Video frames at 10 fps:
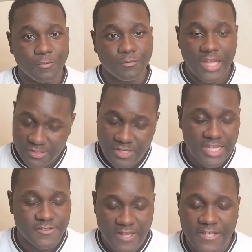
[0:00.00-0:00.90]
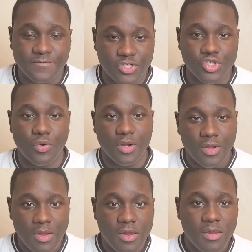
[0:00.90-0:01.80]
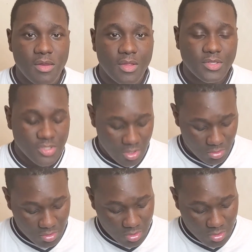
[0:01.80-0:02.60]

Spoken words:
That's for sure. So